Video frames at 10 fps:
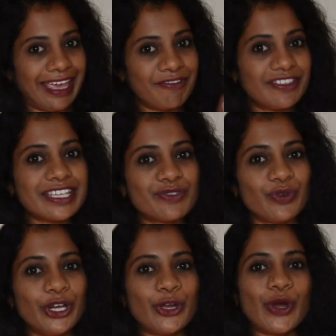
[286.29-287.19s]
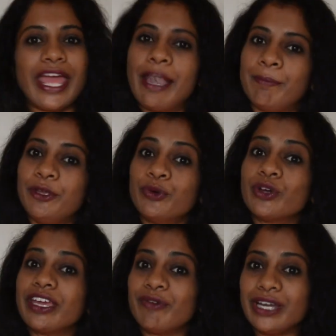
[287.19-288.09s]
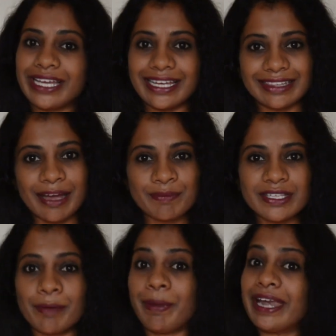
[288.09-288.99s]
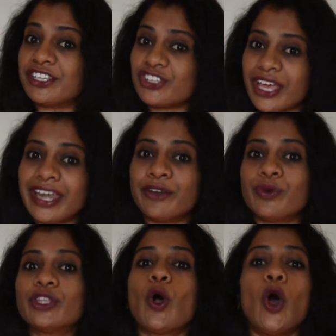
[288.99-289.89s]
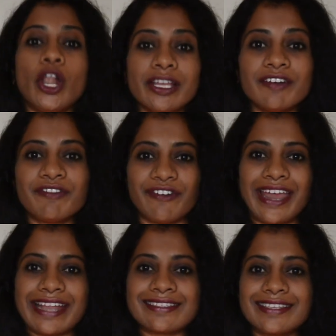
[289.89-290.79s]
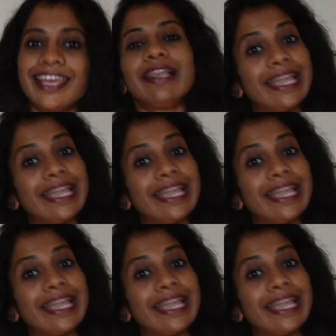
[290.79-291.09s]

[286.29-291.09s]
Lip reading: If this video helped you, give it a thumbs up and share it with all your friends.